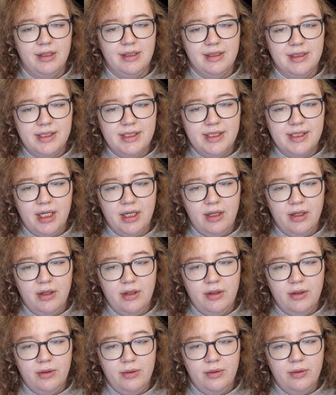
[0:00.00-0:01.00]

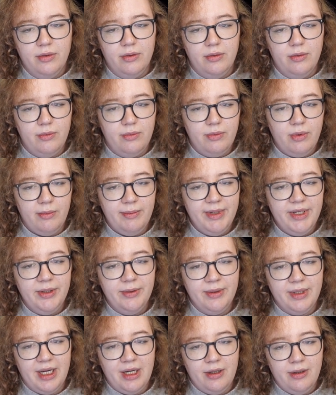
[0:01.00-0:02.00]
So what we do
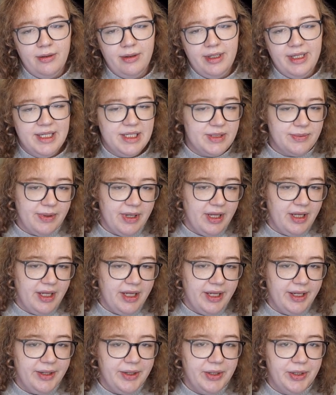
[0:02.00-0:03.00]
now is
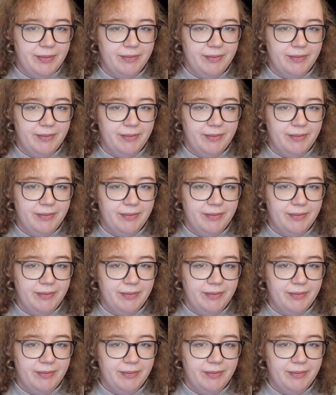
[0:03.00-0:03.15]
we